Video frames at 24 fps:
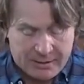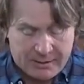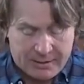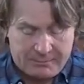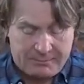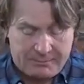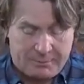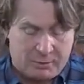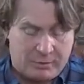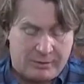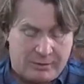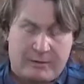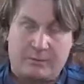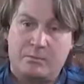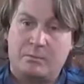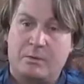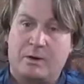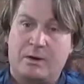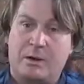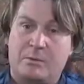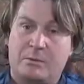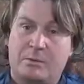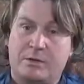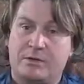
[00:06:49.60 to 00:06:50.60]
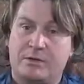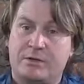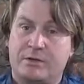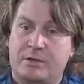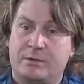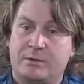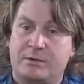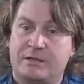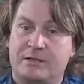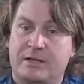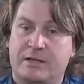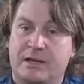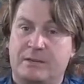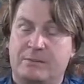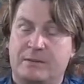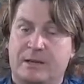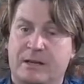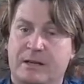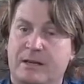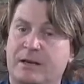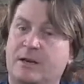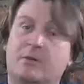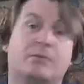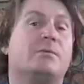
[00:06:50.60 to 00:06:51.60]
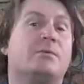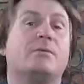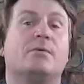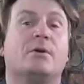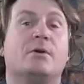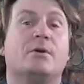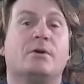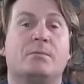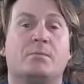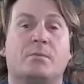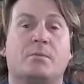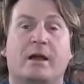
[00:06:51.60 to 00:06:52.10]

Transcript: Pauline, what I would do is keep it in a room